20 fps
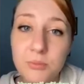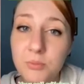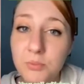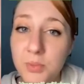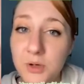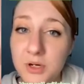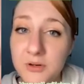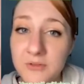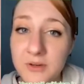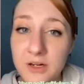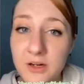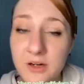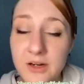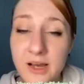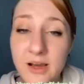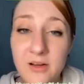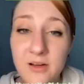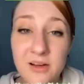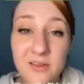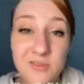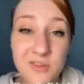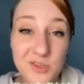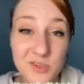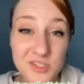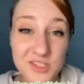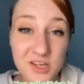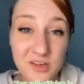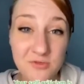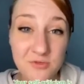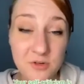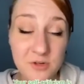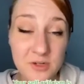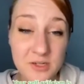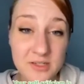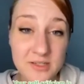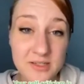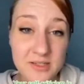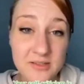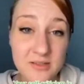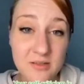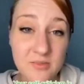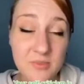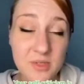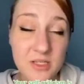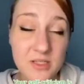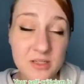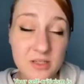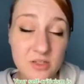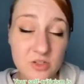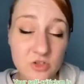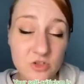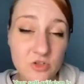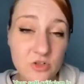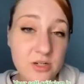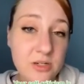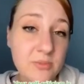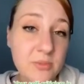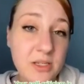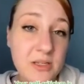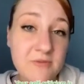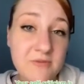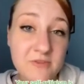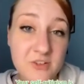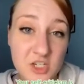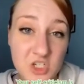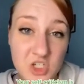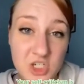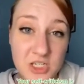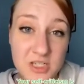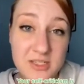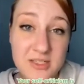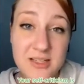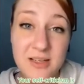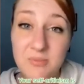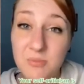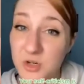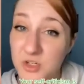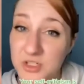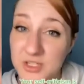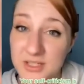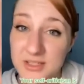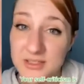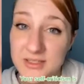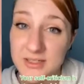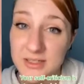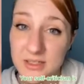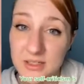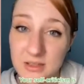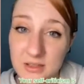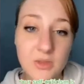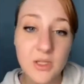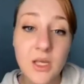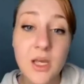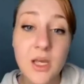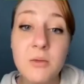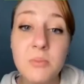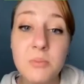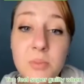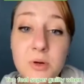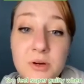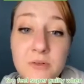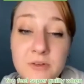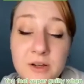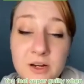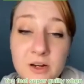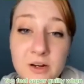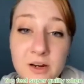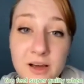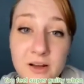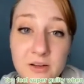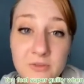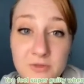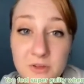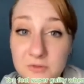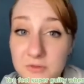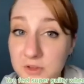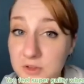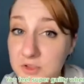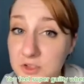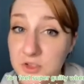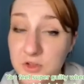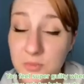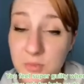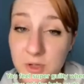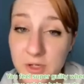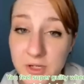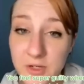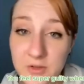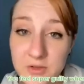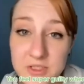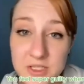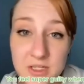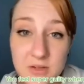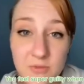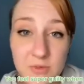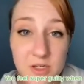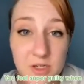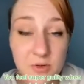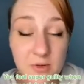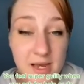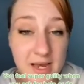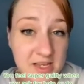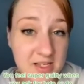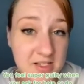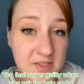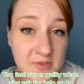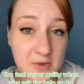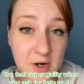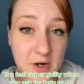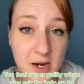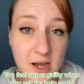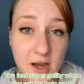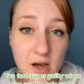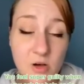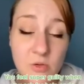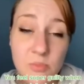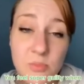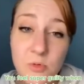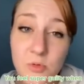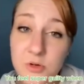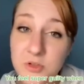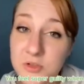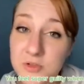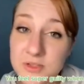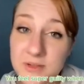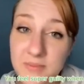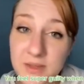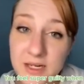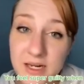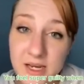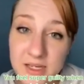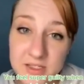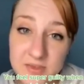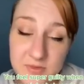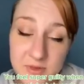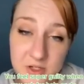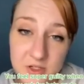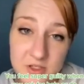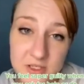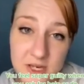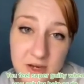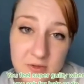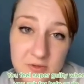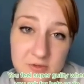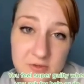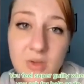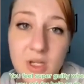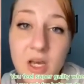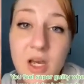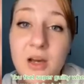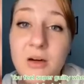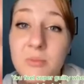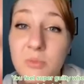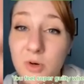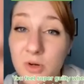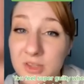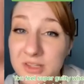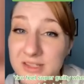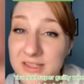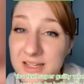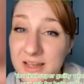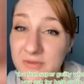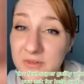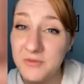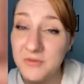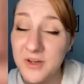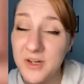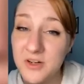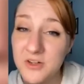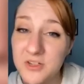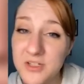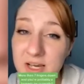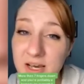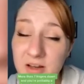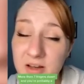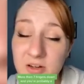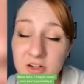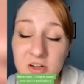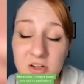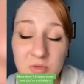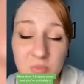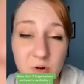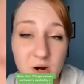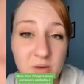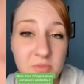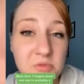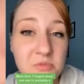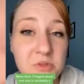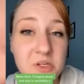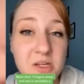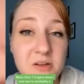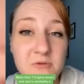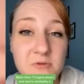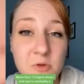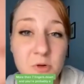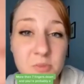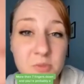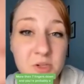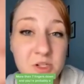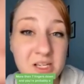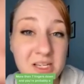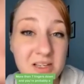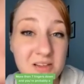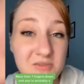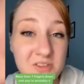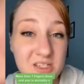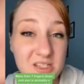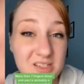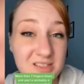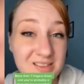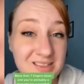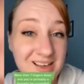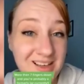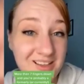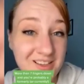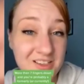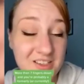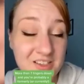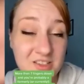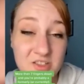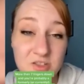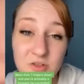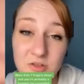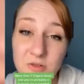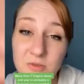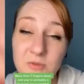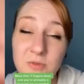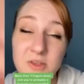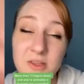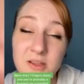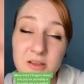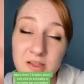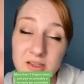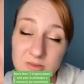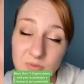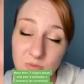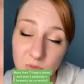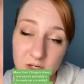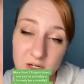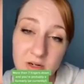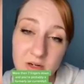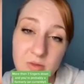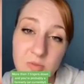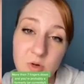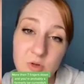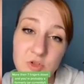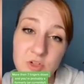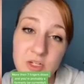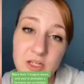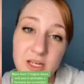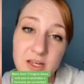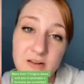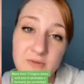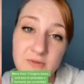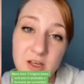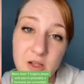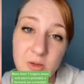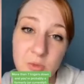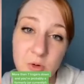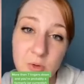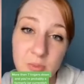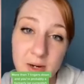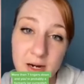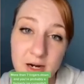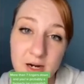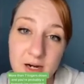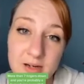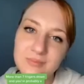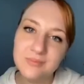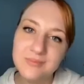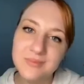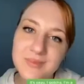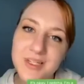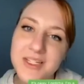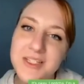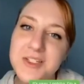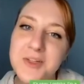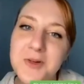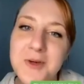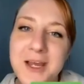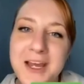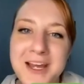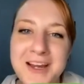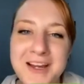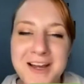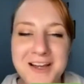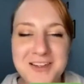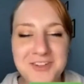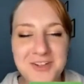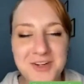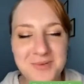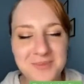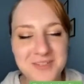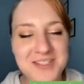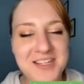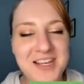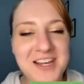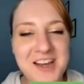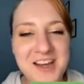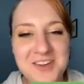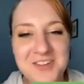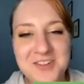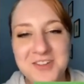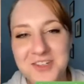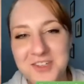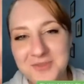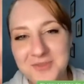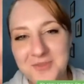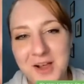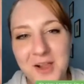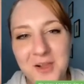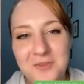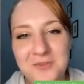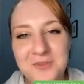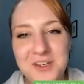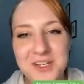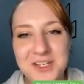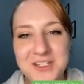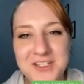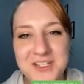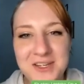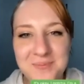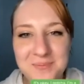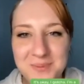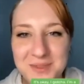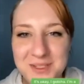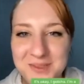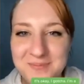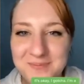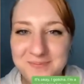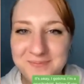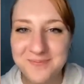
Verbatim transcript: Put a finger down if your self criticism is extremely vicious and persistent. Put a finger down if you feel super guilty when you ask for help or do something nice for yourself. More than seven fingers down, and you're probably a formerly gifted and talented student with at least one emotionally unavailable parent. It's okay, I gotcha. I'm a psychiatrist. Follow if you need tips.